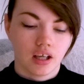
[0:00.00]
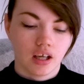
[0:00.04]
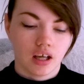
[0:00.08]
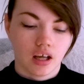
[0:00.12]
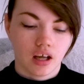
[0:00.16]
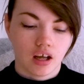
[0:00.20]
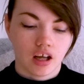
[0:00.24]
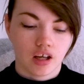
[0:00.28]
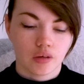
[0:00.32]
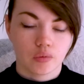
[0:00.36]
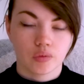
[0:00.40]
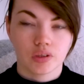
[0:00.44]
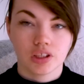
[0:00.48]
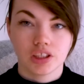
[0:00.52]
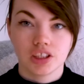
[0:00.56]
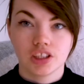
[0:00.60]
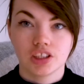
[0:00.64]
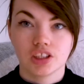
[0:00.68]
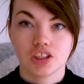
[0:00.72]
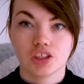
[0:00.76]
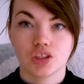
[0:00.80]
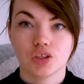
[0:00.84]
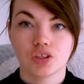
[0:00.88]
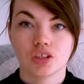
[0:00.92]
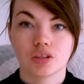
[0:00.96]
I wanted to
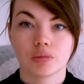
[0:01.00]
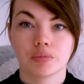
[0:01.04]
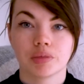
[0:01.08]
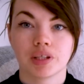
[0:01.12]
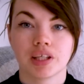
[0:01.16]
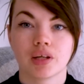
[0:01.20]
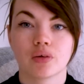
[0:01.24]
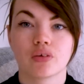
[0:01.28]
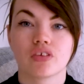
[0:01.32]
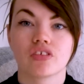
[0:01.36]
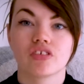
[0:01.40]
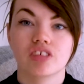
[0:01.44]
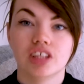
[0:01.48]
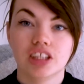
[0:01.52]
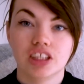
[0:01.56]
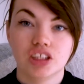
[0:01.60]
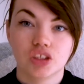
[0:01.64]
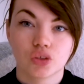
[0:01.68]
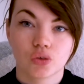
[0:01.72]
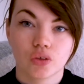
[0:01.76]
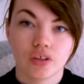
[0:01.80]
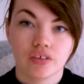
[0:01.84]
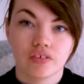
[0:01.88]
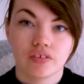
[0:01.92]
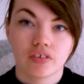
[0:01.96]
do something that was really
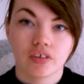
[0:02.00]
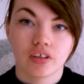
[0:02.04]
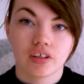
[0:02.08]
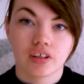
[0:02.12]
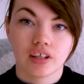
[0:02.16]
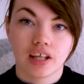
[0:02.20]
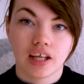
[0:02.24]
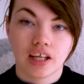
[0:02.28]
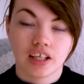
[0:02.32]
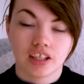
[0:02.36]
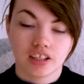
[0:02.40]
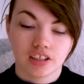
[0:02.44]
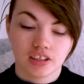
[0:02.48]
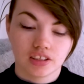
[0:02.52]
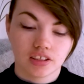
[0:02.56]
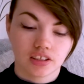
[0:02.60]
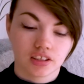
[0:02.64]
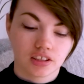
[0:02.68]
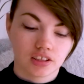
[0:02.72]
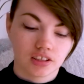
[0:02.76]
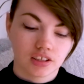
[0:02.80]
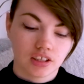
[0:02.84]
joyful and